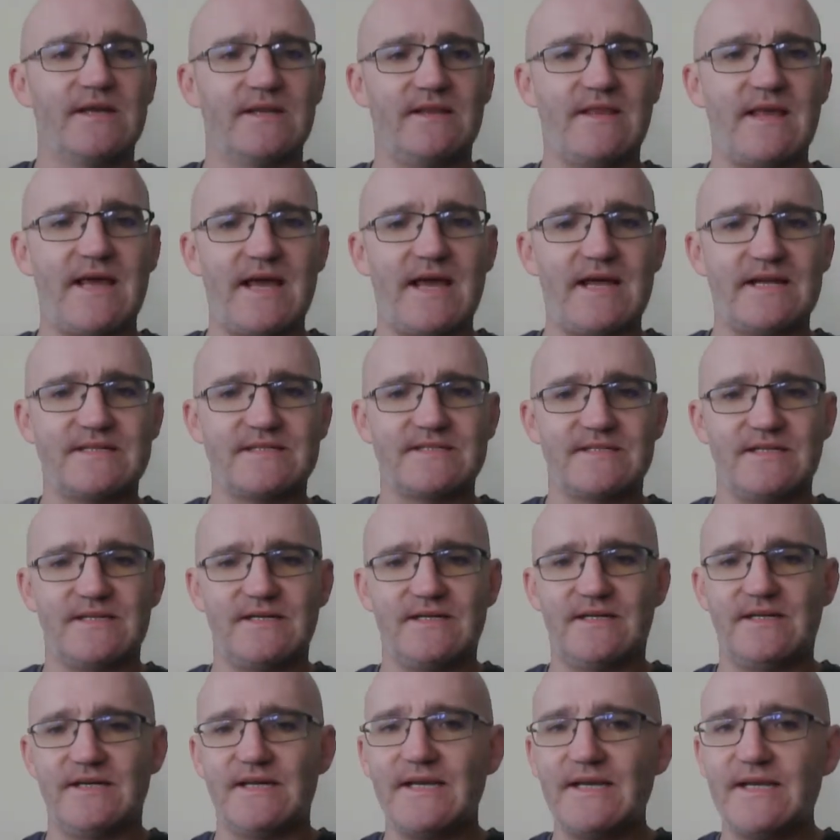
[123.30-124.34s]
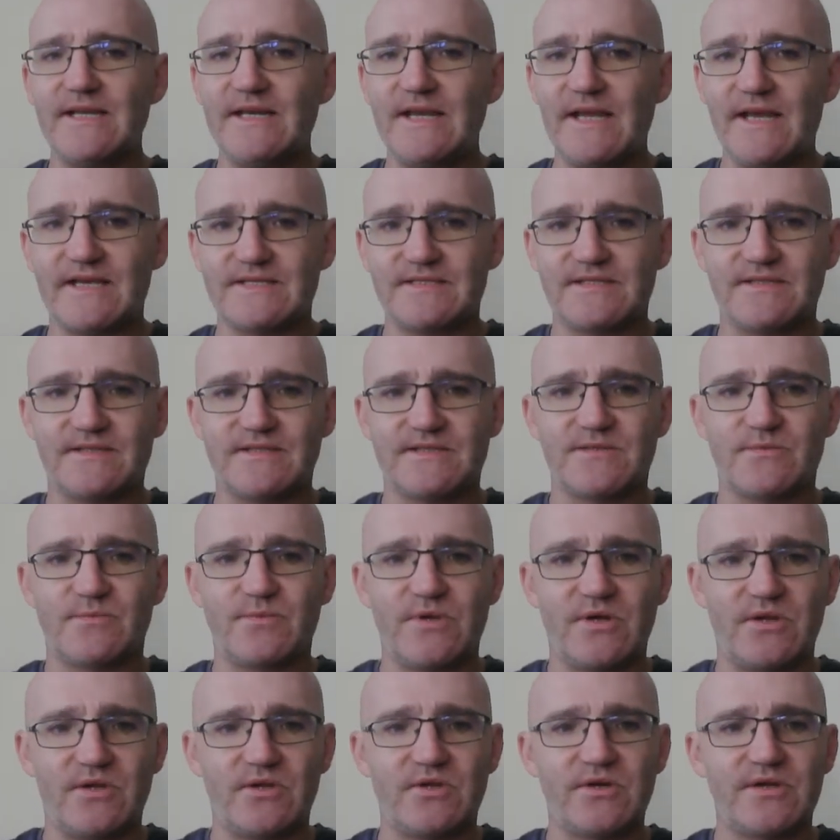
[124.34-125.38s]
that in essence
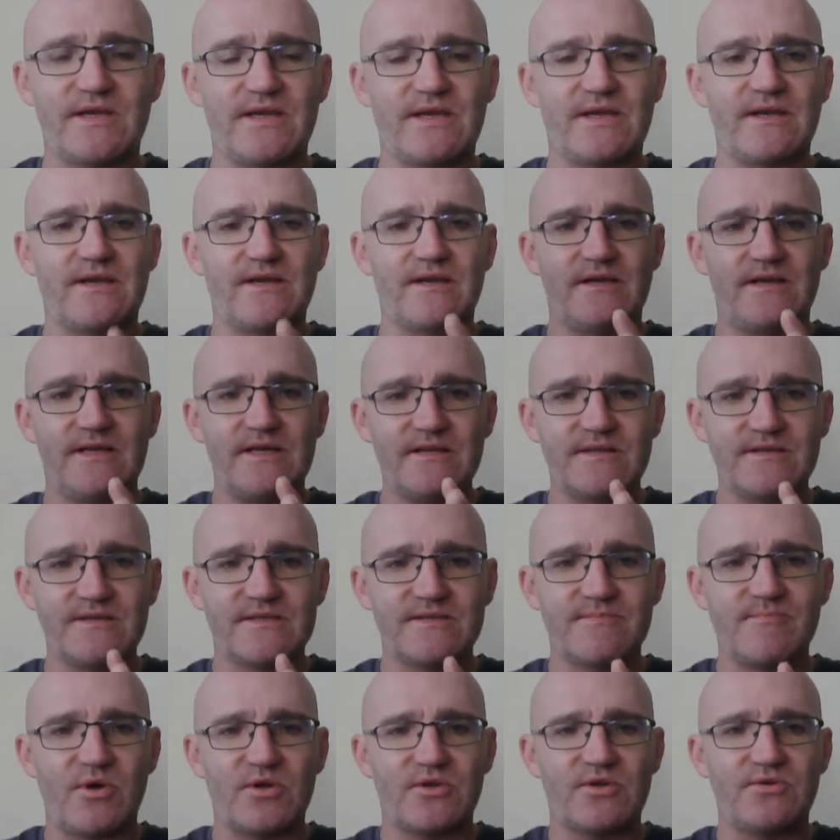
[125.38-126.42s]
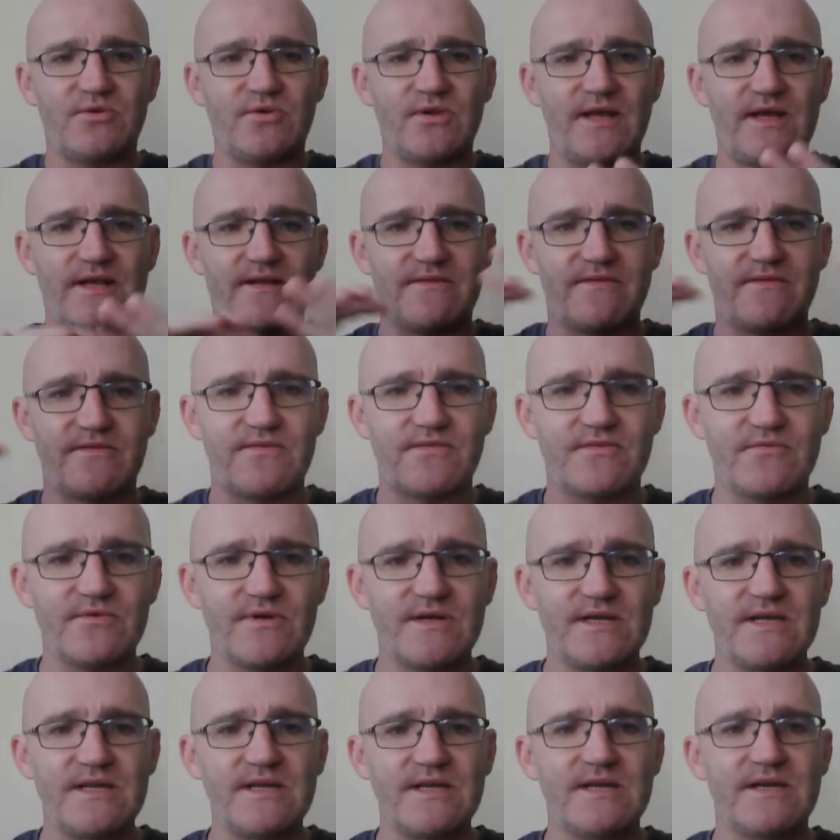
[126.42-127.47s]
we are looking in this module at
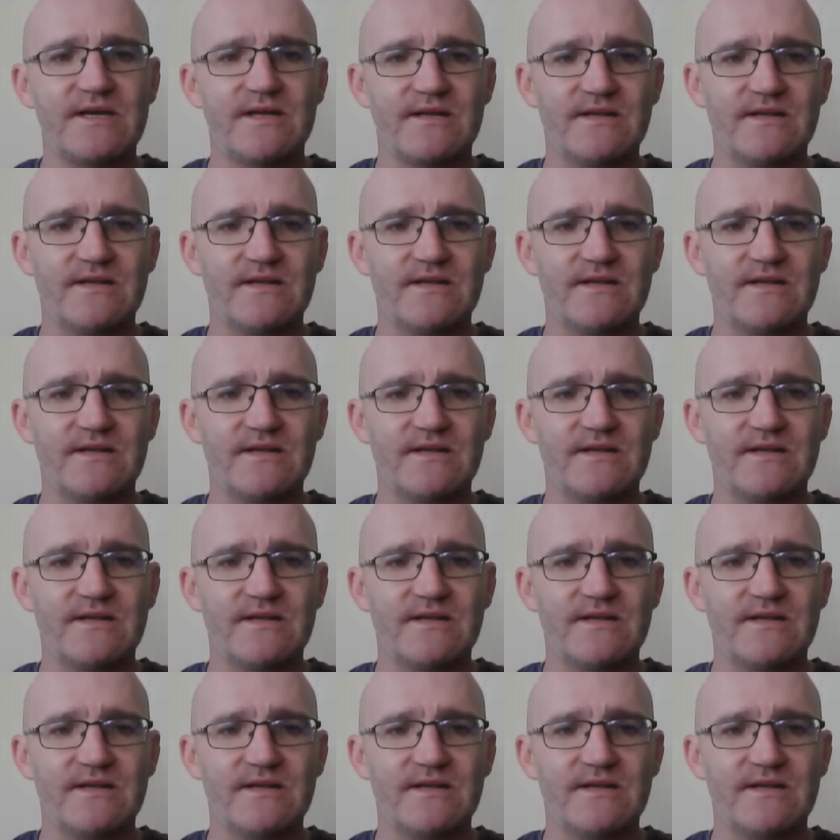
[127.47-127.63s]
3